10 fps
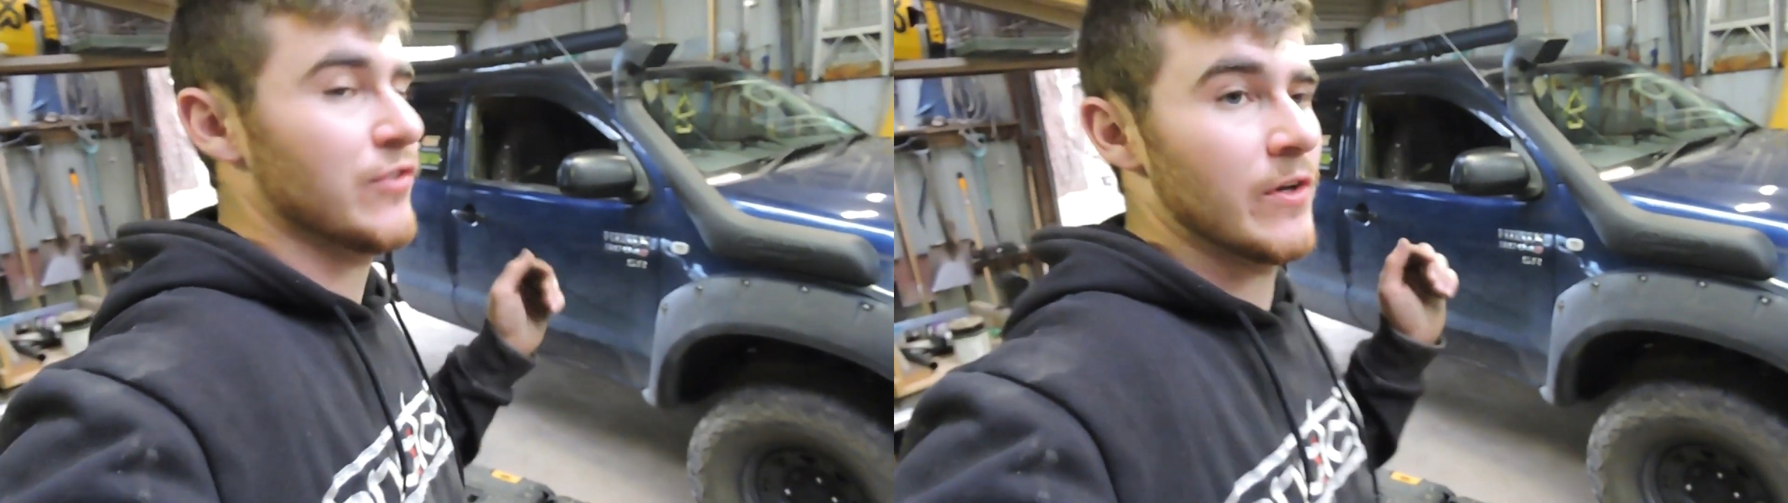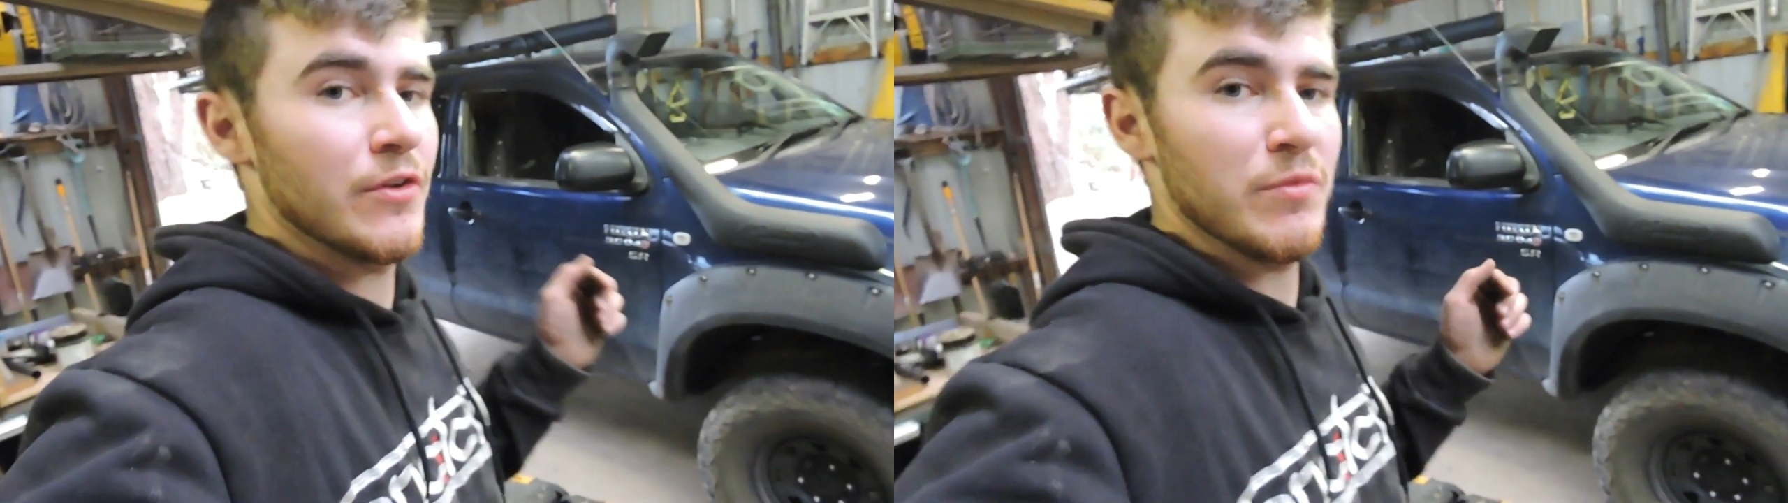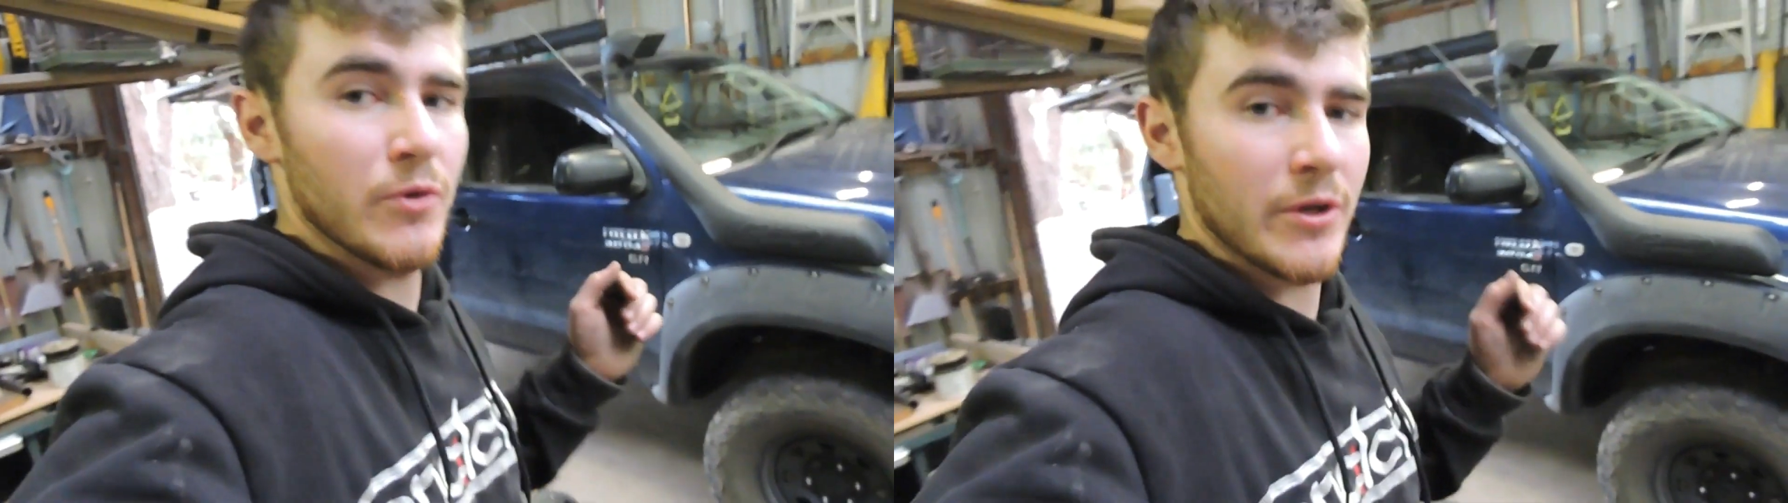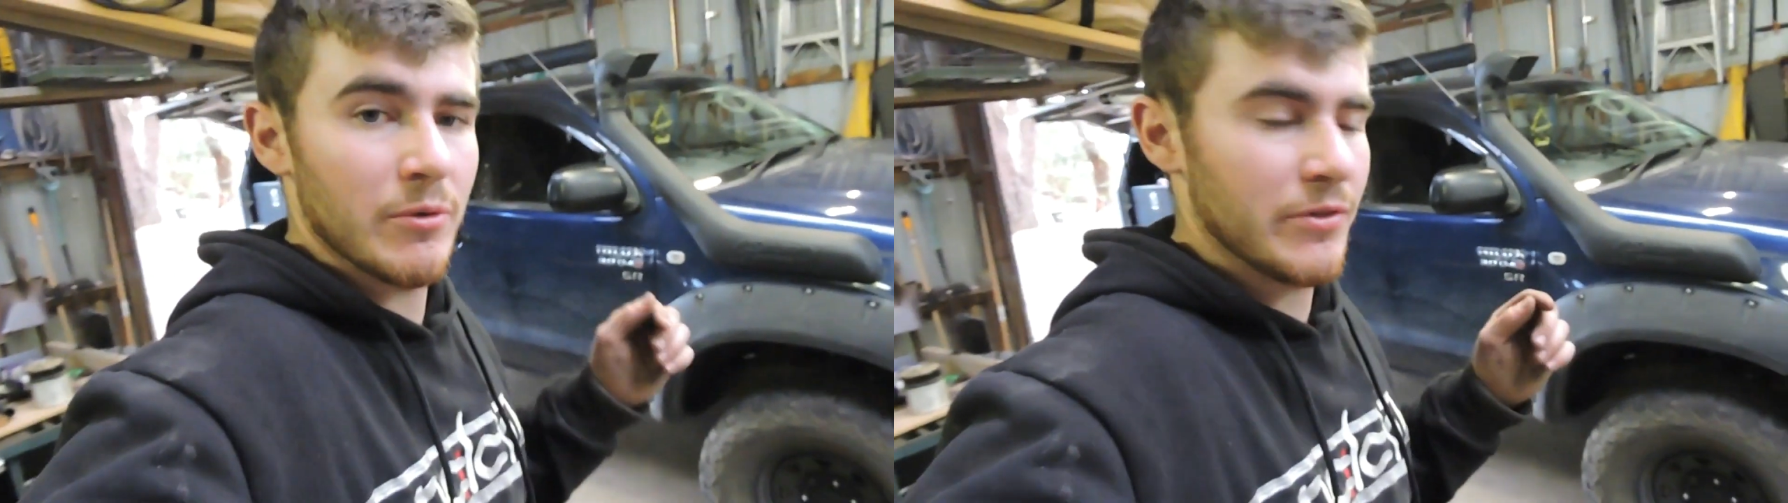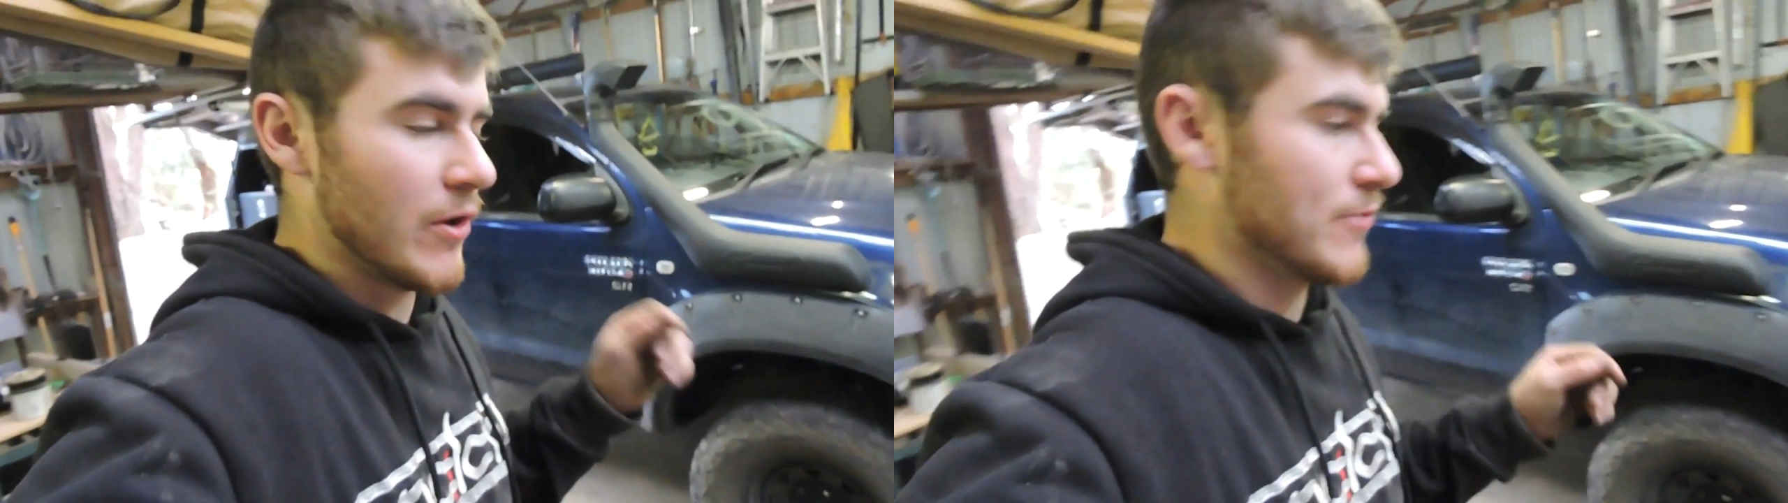night and this morning
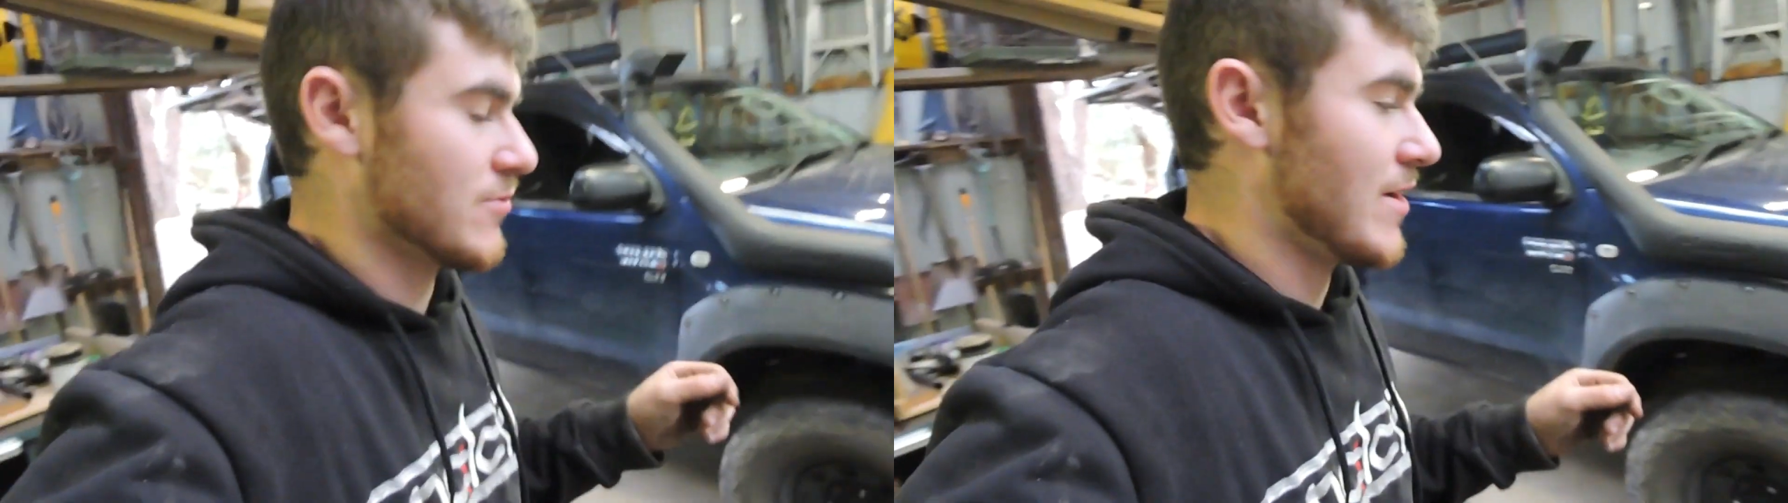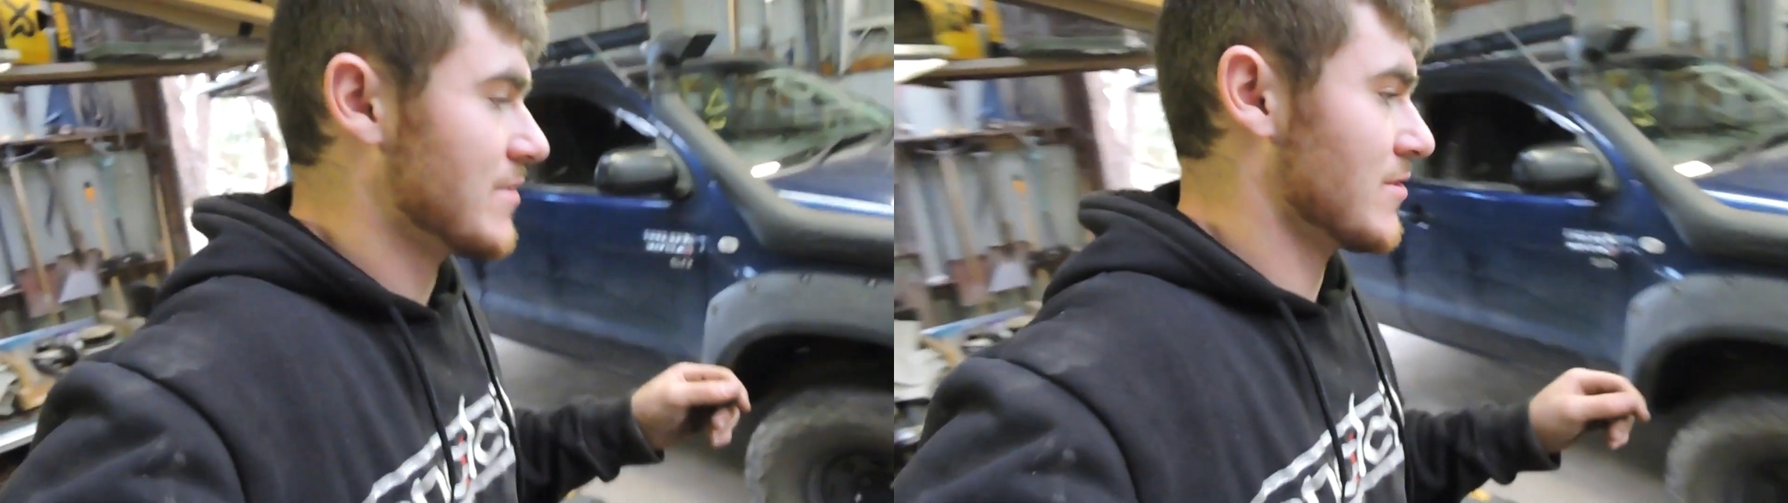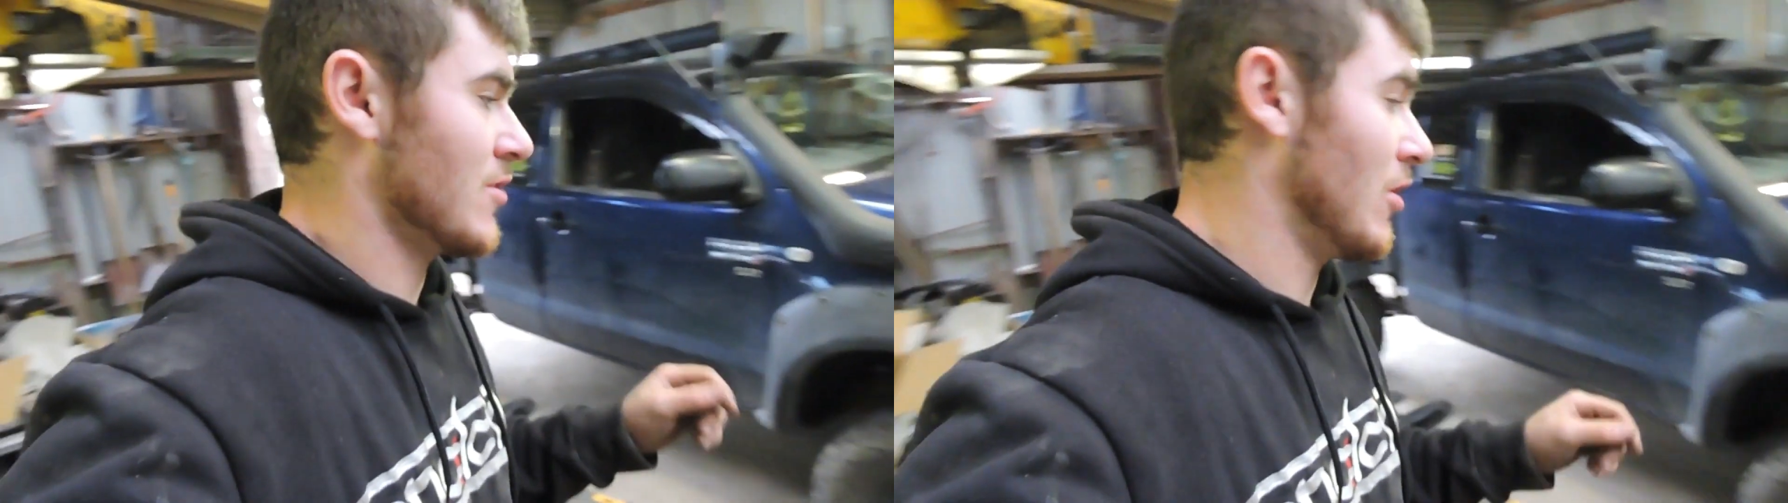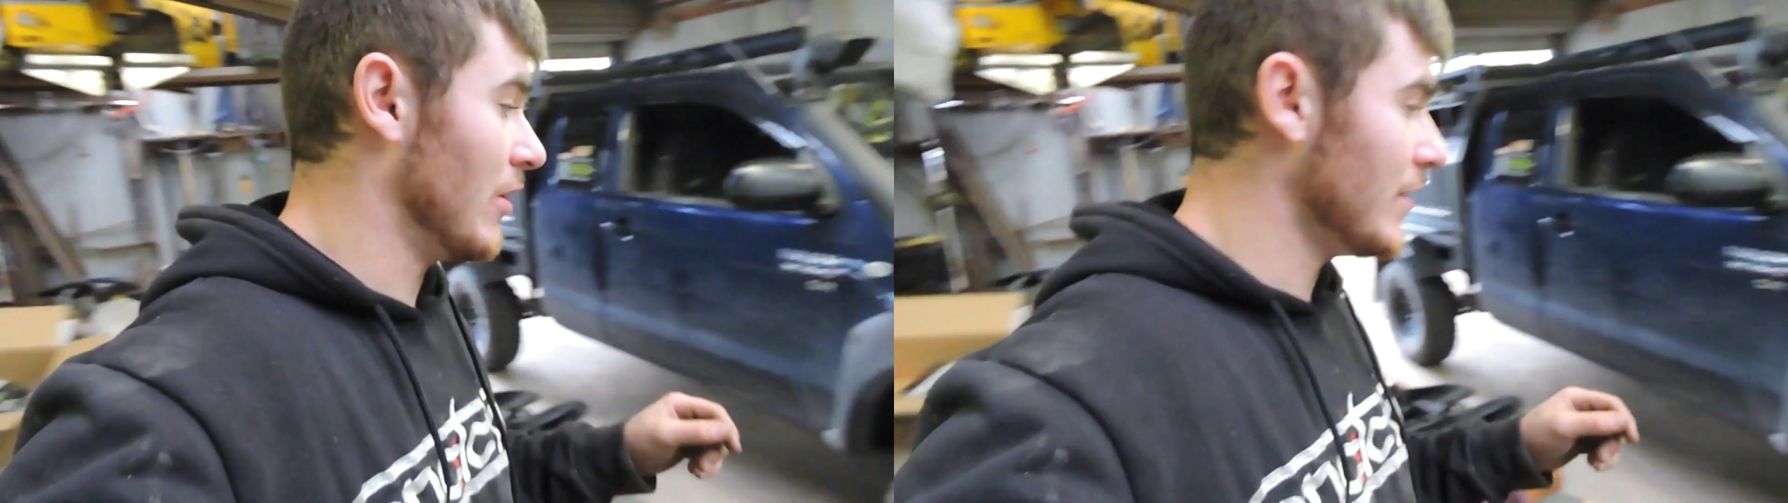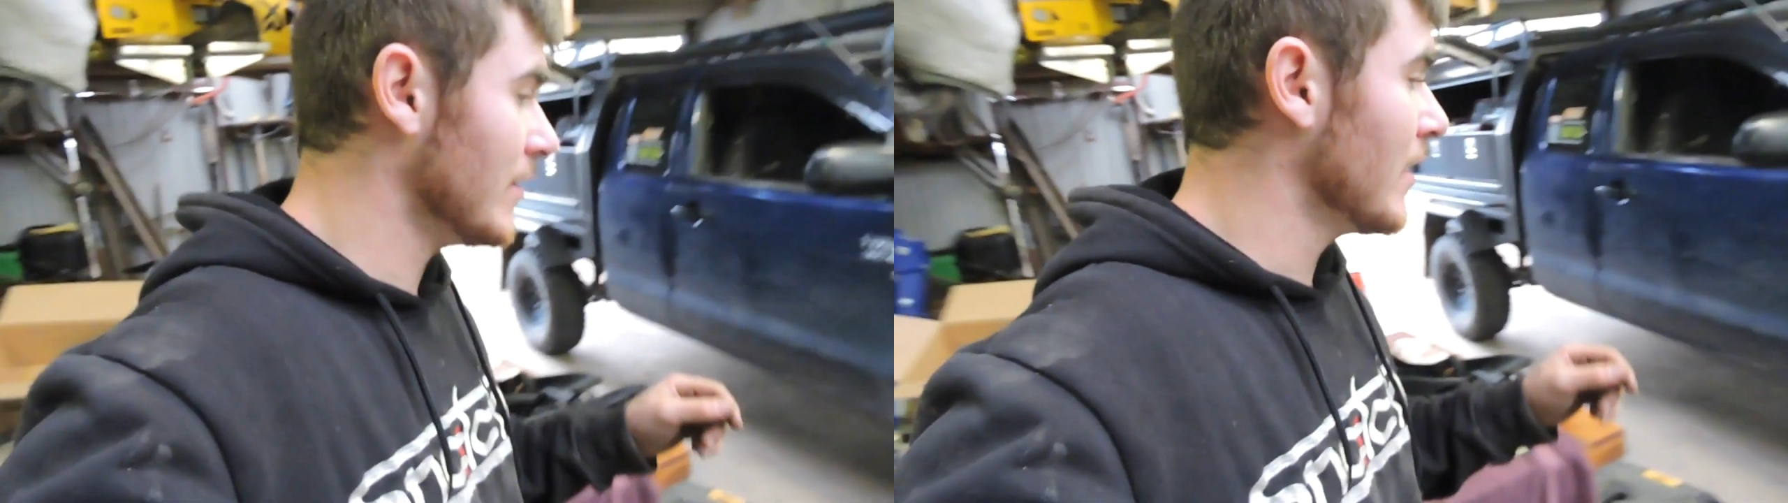with those Razrs
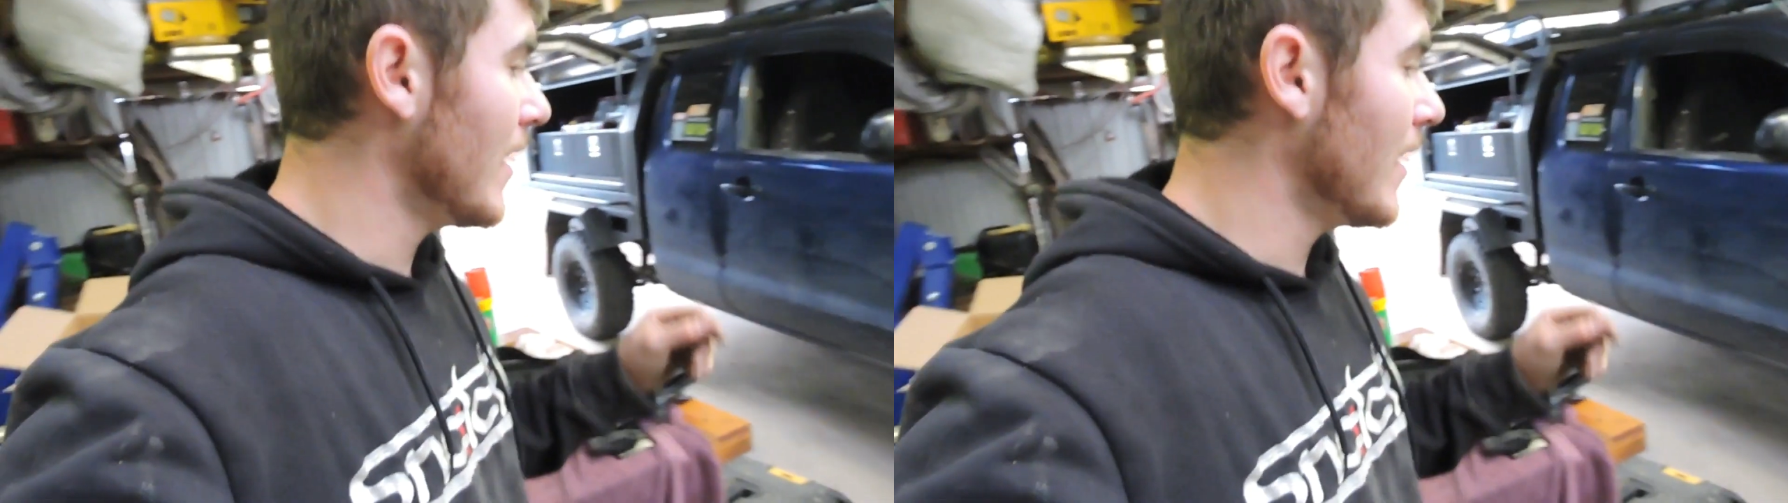on.